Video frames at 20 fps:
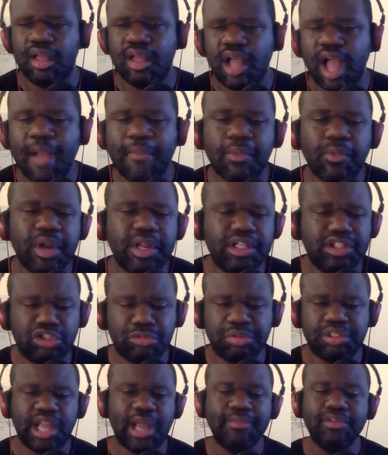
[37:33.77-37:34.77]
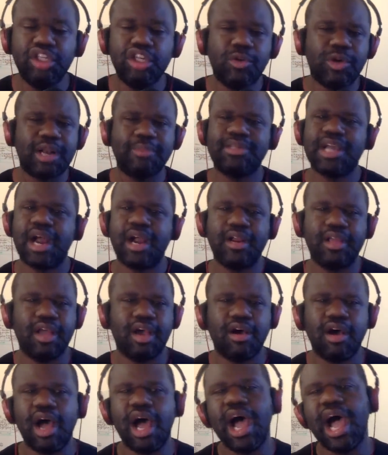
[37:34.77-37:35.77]
I'm gonna read these super chats. You know what? I'm tired of
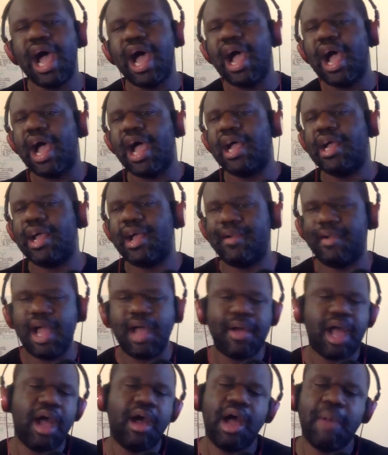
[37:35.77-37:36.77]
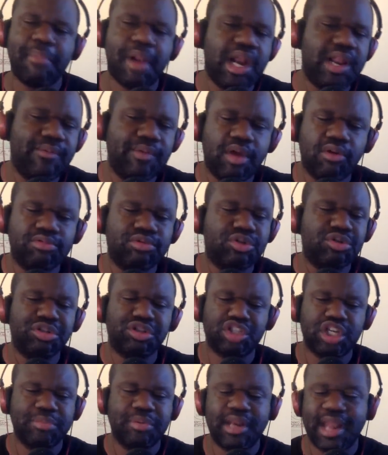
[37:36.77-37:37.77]
y'all. I, I, I, am not even gonna do the
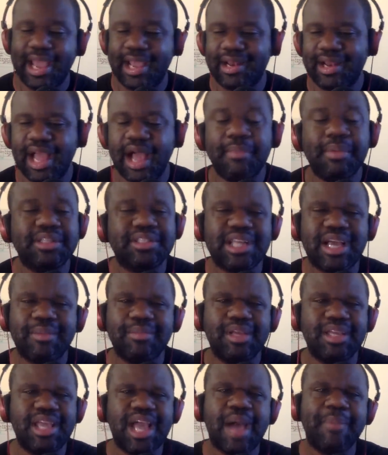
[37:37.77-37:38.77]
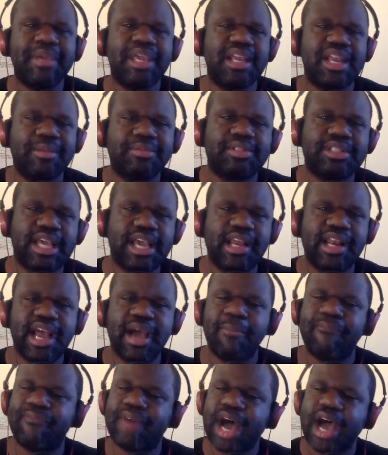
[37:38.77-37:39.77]
stream tonight. I'm cause I'm, yeah, I'm getting upset.
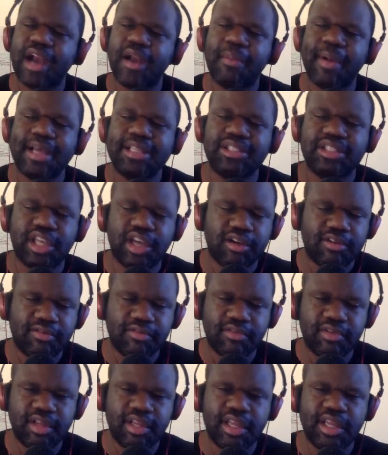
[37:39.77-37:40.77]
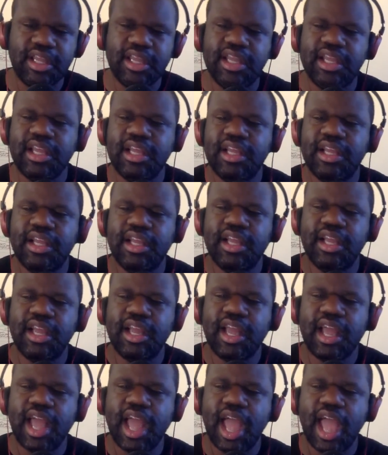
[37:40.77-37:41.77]
I'm finding myself
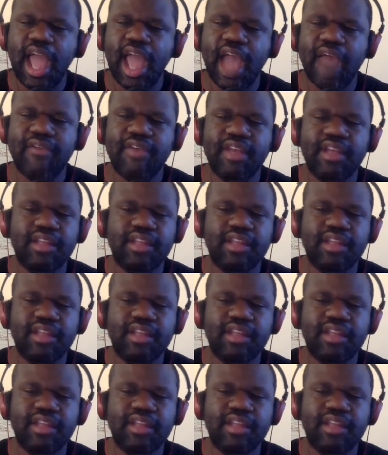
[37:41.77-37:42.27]
having a,